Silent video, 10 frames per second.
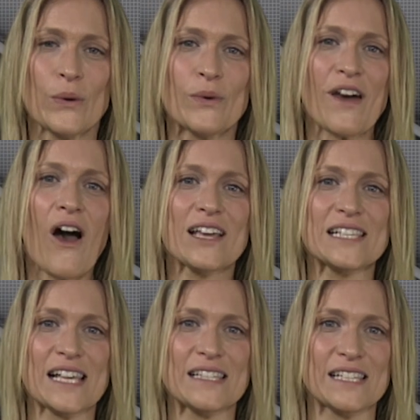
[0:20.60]
With high
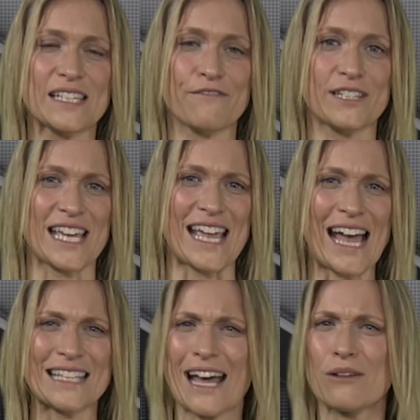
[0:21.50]
sensitivity
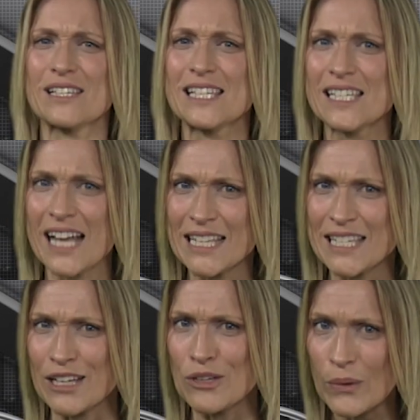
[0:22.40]
and
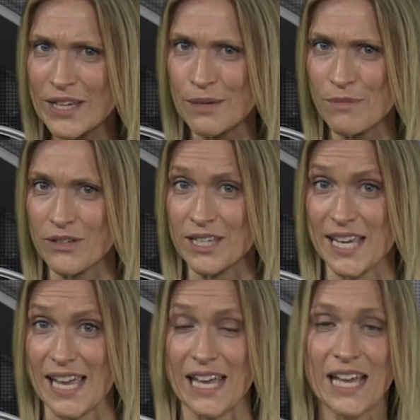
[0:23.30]
outstanding noise
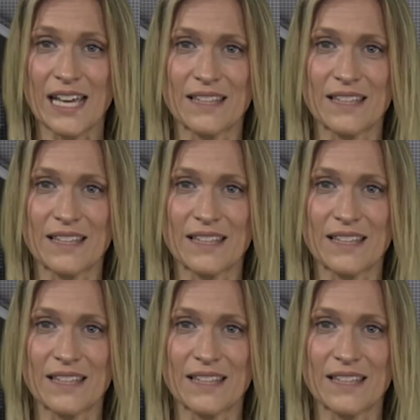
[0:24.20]
immunity,